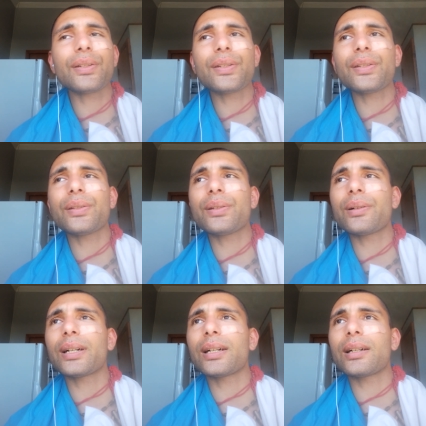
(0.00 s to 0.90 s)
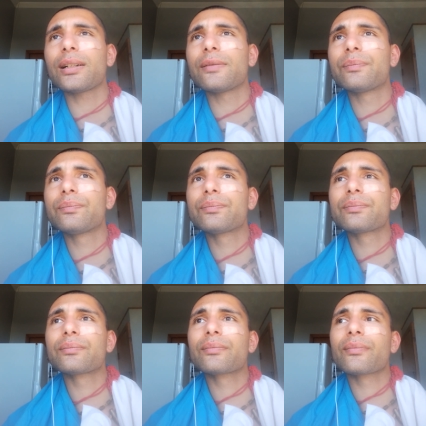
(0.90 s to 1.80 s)
to
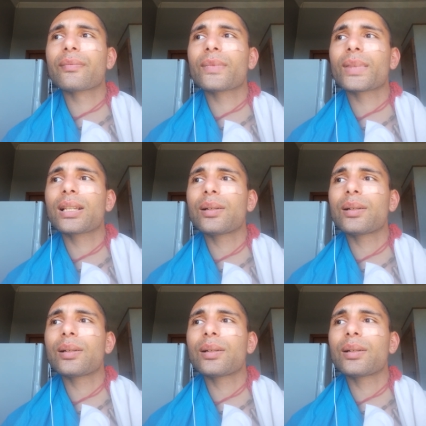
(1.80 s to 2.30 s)
uh,